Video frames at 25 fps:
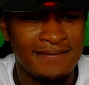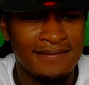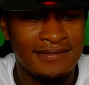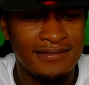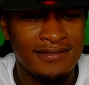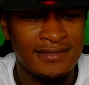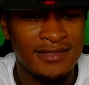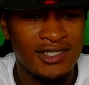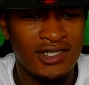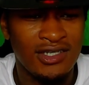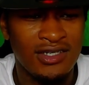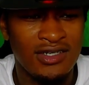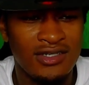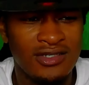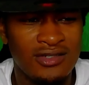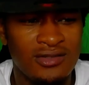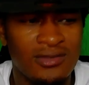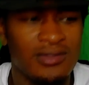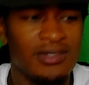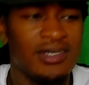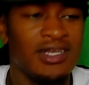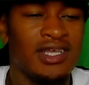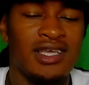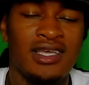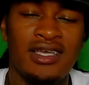y'all
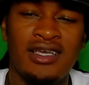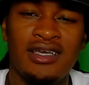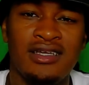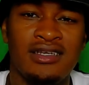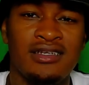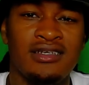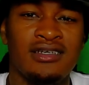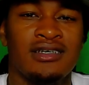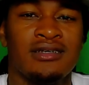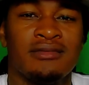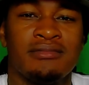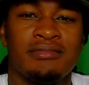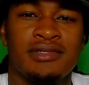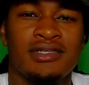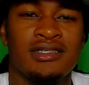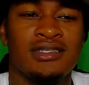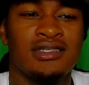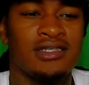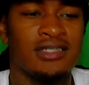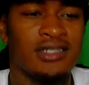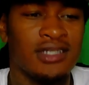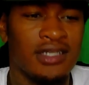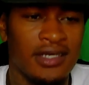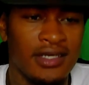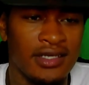going head up, it
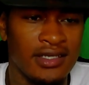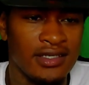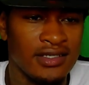look like.